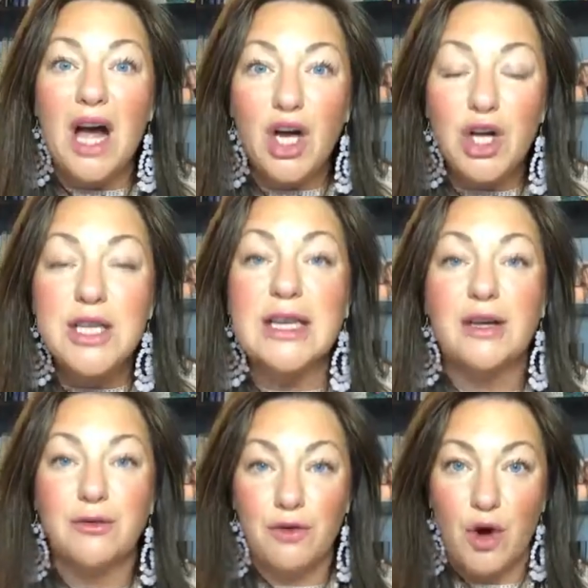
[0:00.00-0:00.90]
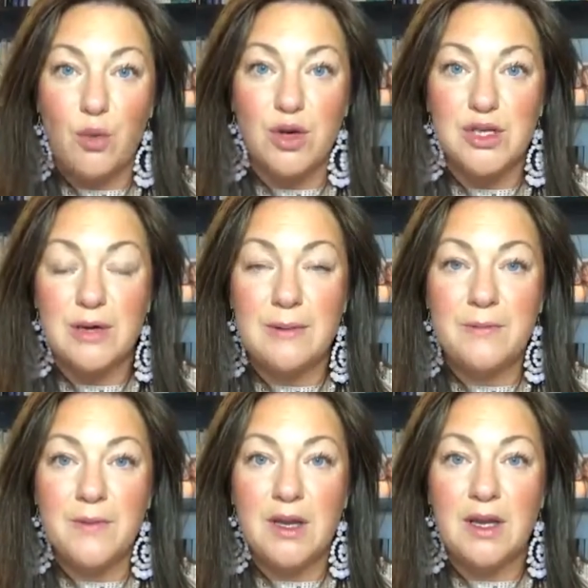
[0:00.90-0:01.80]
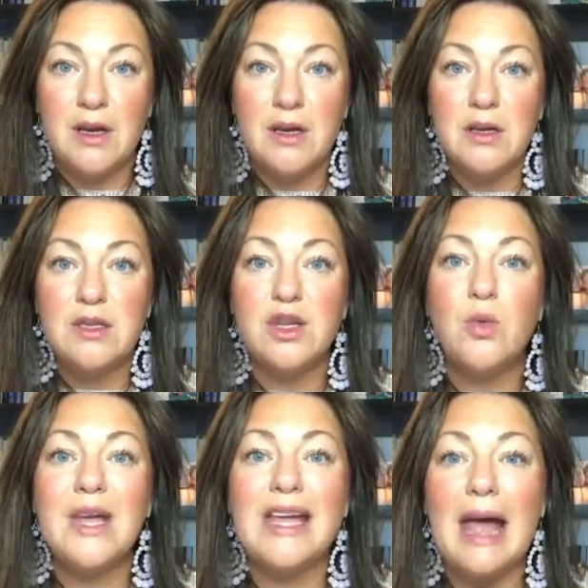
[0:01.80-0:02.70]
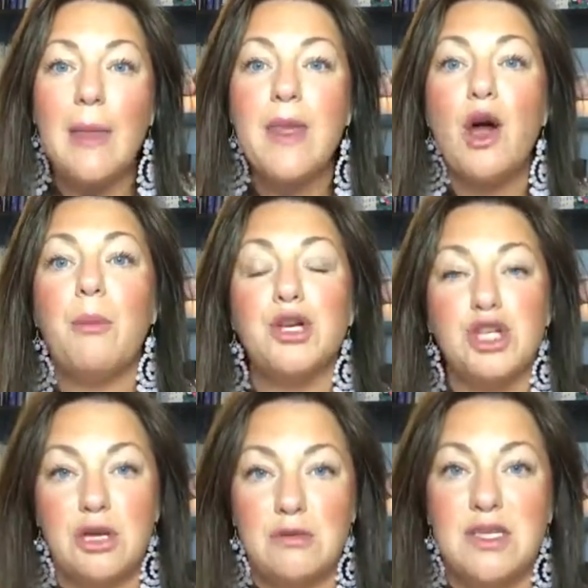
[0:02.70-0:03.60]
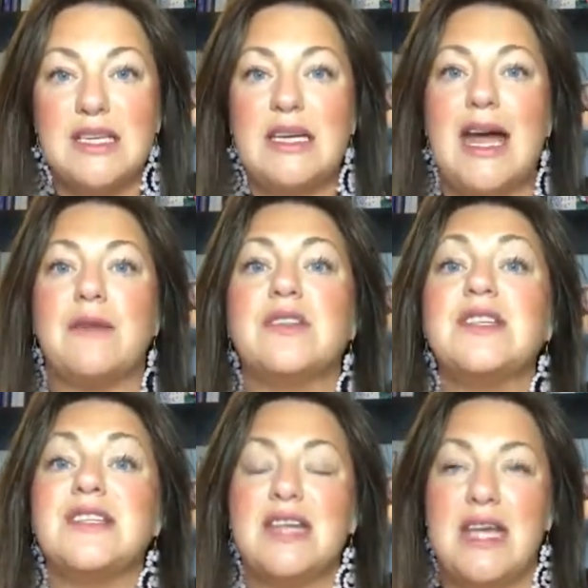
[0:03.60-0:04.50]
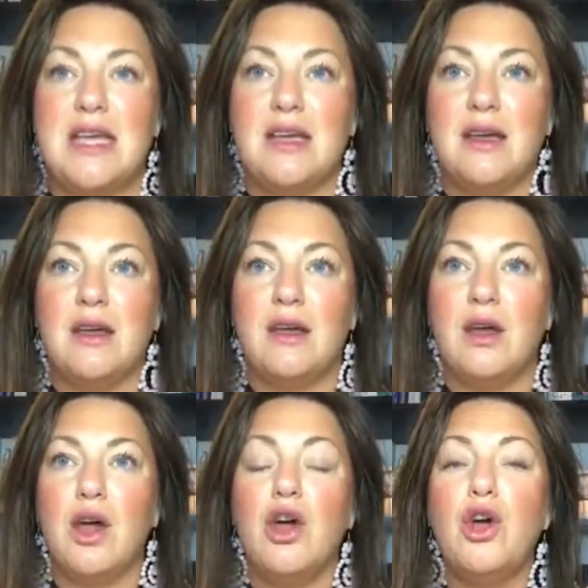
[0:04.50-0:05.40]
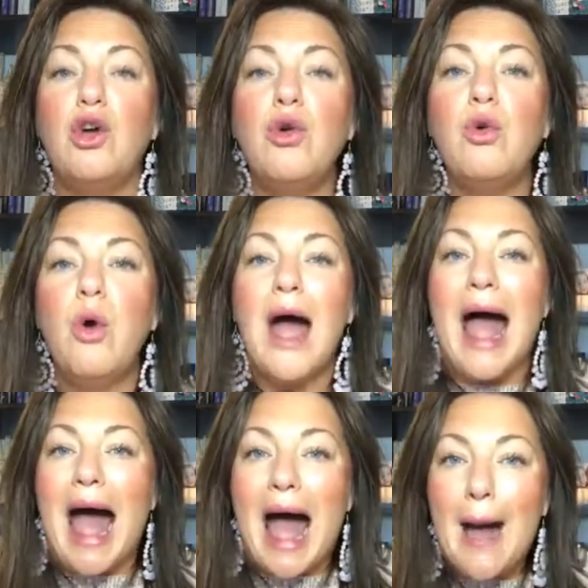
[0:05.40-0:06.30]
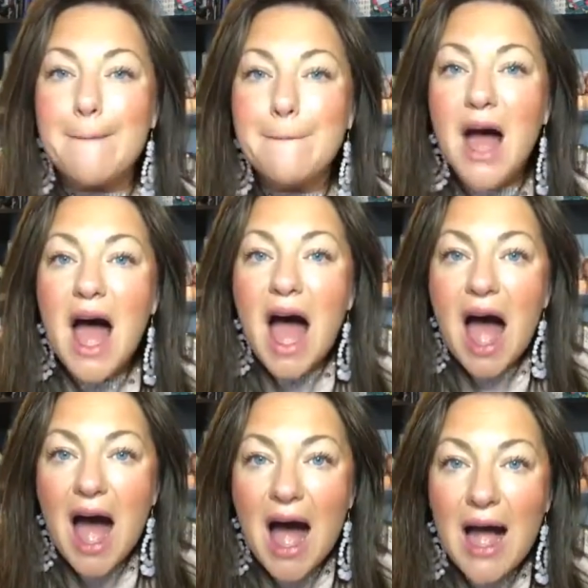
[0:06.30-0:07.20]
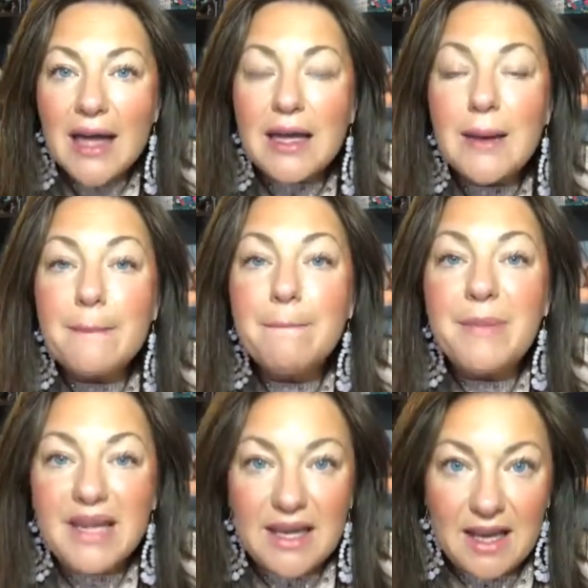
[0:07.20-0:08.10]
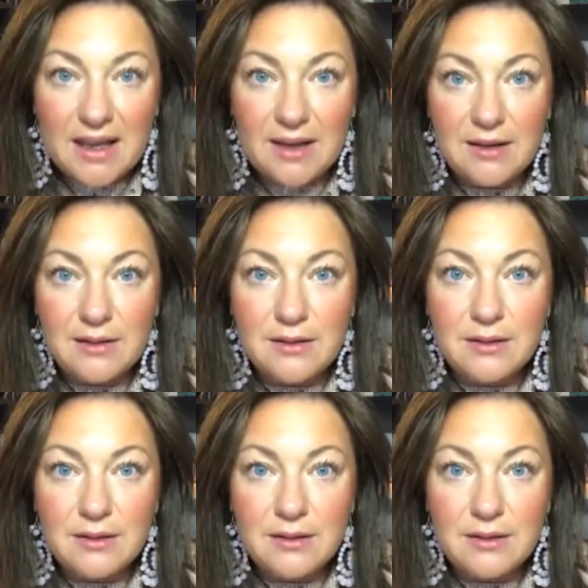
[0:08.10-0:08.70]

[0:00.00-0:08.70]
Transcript: We are hurtling forward. So we get the opportunity now to see, who am I being?